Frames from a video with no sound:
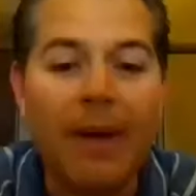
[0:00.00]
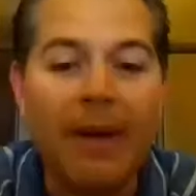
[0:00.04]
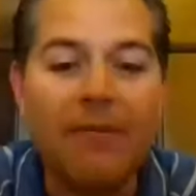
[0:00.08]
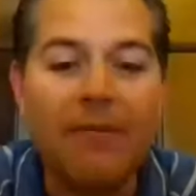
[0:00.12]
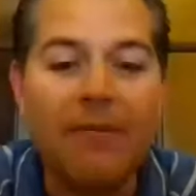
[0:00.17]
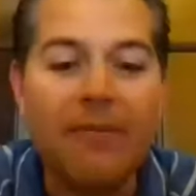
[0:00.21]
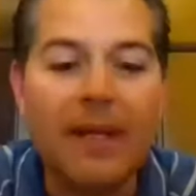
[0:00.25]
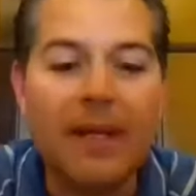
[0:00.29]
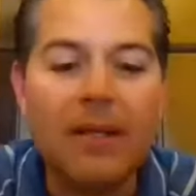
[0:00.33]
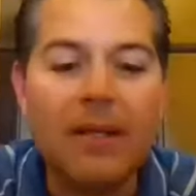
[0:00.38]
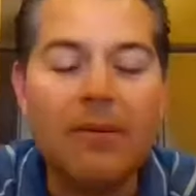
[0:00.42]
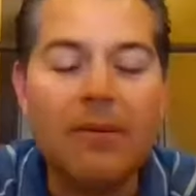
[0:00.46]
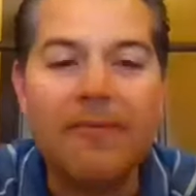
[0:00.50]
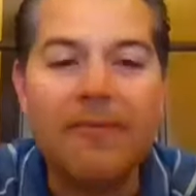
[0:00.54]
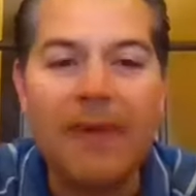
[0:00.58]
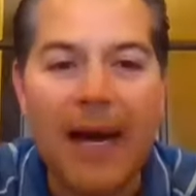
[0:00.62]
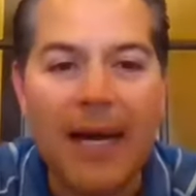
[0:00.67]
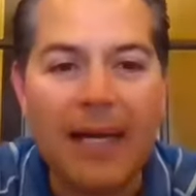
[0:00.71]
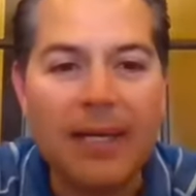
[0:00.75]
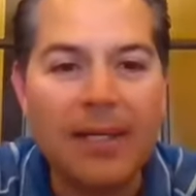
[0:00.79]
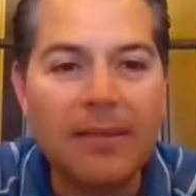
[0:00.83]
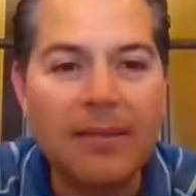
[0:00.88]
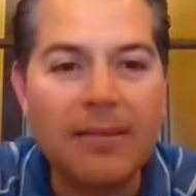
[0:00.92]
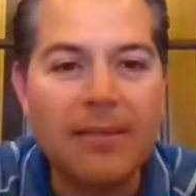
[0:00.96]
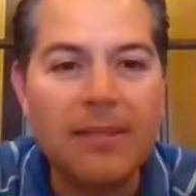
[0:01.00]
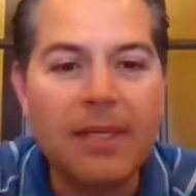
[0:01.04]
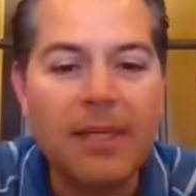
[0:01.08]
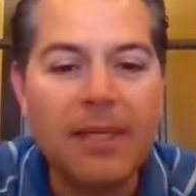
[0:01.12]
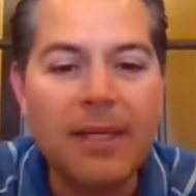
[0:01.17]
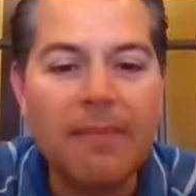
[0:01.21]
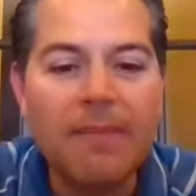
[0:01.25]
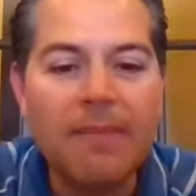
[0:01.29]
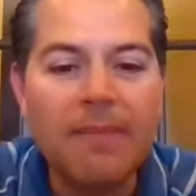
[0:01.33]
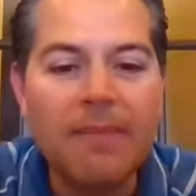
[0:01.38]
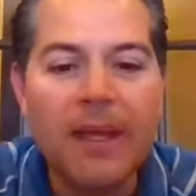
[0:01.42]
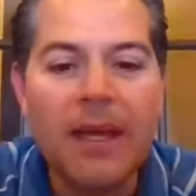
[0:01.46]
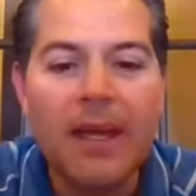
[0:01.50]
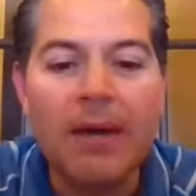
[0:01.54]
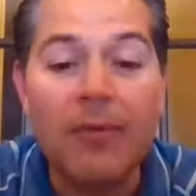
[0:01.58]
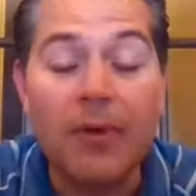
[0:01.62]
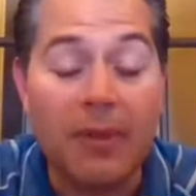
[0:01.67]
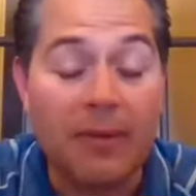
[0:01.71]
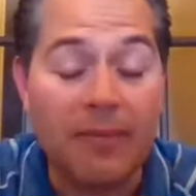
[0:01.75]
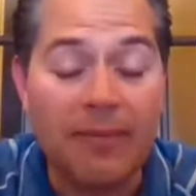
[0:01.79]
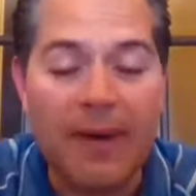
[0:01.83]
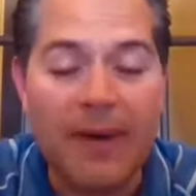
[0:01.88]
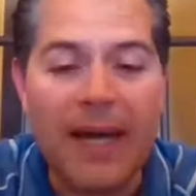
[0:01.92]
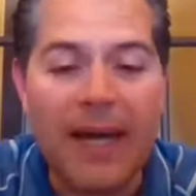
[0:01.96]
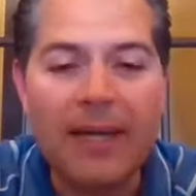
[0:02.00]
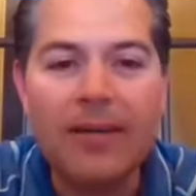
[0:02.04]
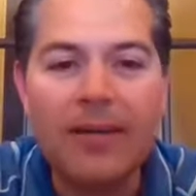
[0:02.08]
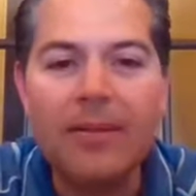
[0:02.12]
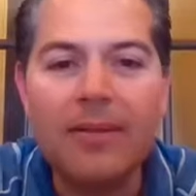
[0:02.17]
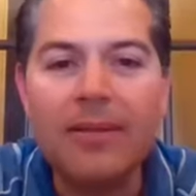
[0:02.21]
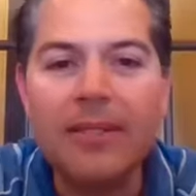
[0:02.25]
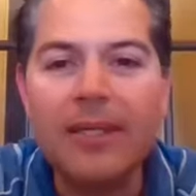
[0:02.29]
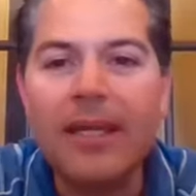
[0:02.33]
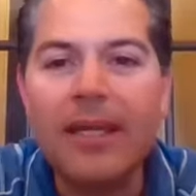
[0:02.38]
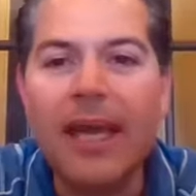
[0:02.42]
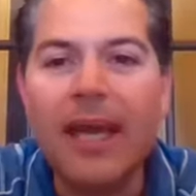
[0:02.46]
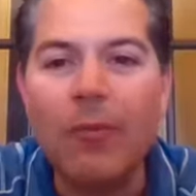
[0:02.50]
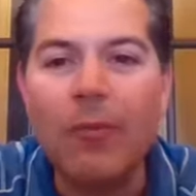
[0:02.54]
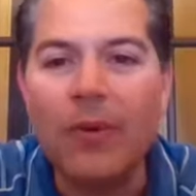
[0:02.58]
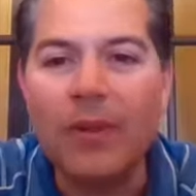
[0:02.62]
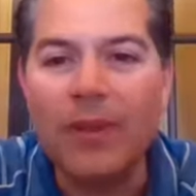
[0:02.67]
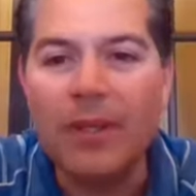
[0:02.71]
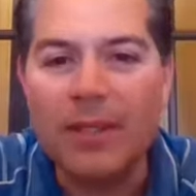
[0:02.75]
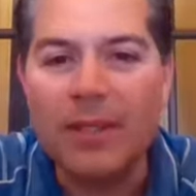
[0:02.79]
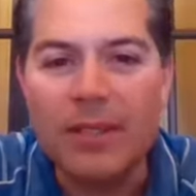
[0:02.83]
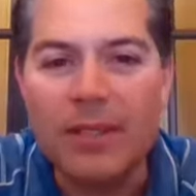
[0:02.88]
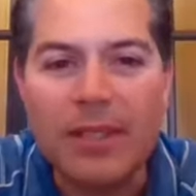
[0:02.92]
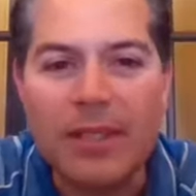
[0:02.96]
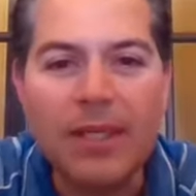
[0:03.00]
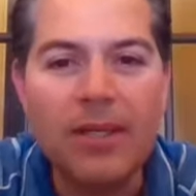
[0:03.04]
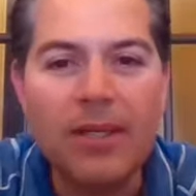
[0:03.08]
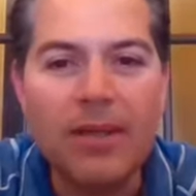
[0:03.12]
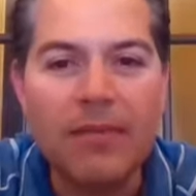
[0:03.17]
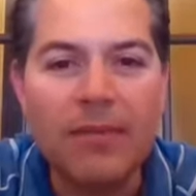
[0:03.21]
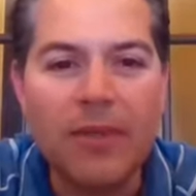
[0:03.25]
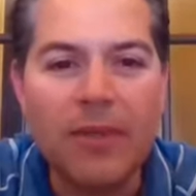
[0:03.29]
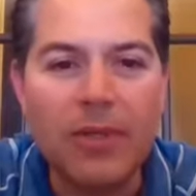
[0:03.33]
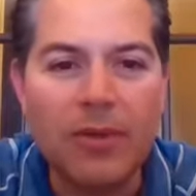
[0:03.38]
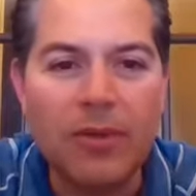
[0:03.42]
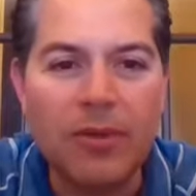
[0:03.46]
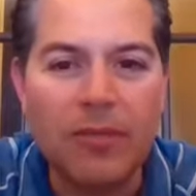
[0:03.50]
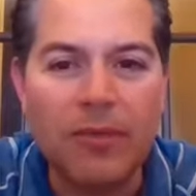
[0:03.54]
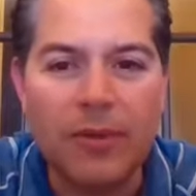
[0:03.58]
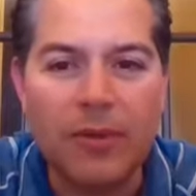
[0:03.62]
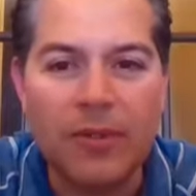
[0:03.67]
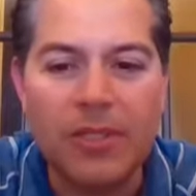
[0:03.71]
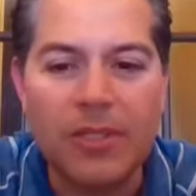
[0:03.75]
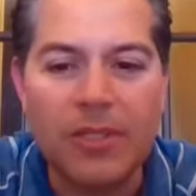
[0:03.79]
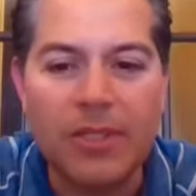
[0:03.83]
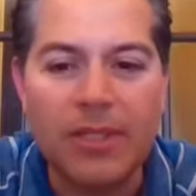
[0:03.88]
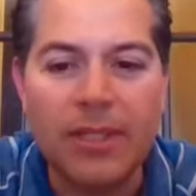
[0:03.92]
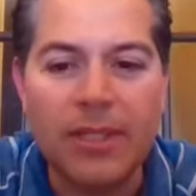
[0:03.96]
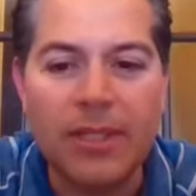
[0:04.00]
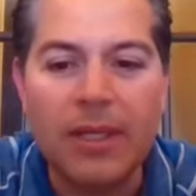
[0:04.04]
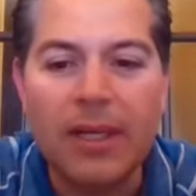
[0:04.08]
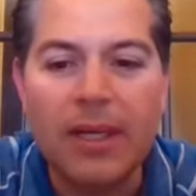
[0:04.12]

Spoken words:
fellow faculty, with the faculty, and with the dean of the university.